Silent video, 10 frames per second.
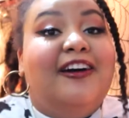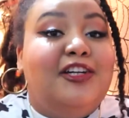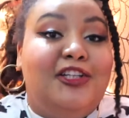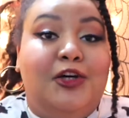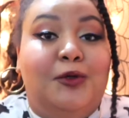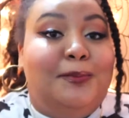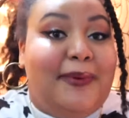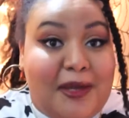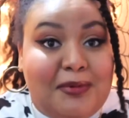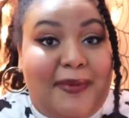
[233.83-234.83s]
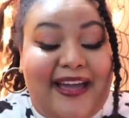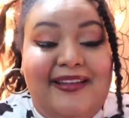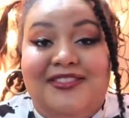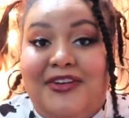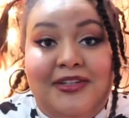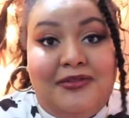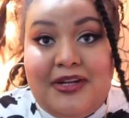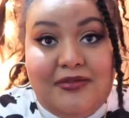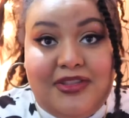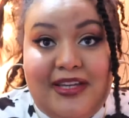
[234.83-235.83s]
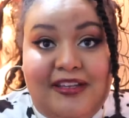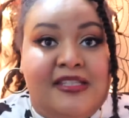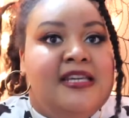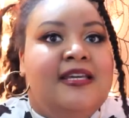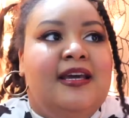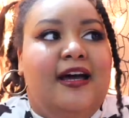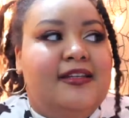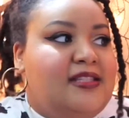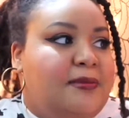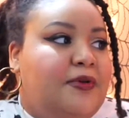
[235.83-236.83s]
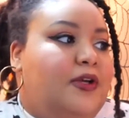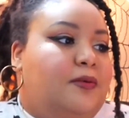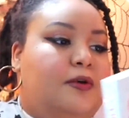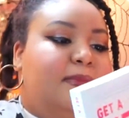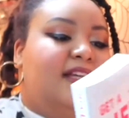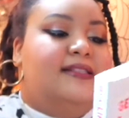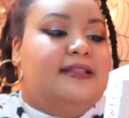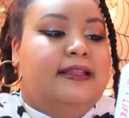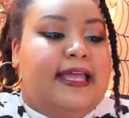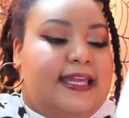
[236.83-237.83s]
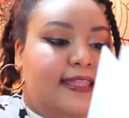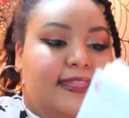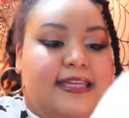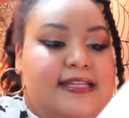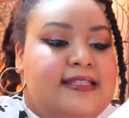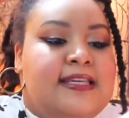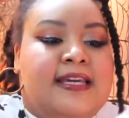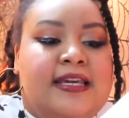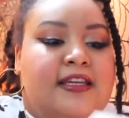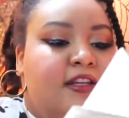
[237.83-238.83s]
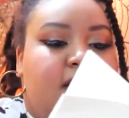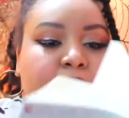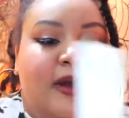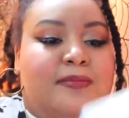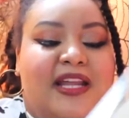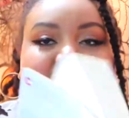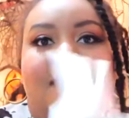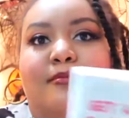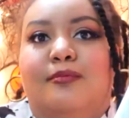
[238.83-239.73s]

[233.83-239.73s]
a good old paperback is fine for everything else. A contemporary romance like this, you know, I'm not